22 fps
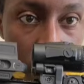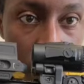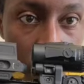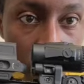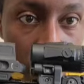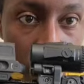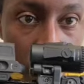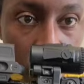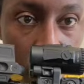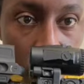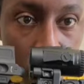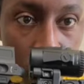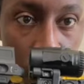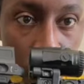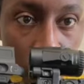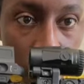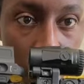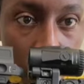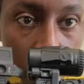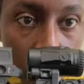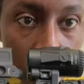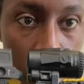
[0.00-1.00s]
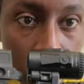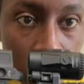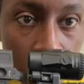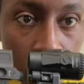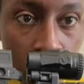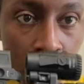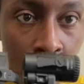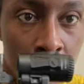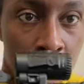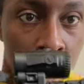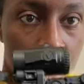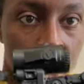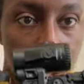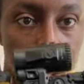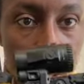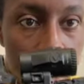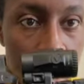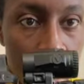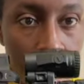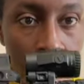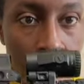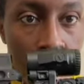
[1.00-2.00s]
the trigger well, boom,
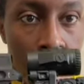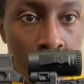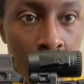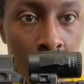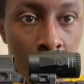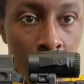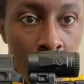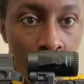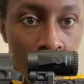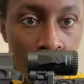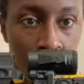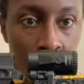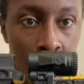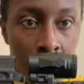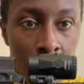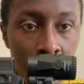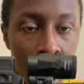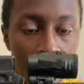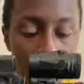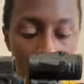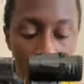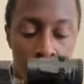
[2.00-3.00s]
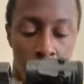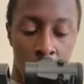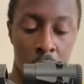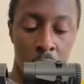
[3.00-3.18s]
send the bolt home. I get back on it.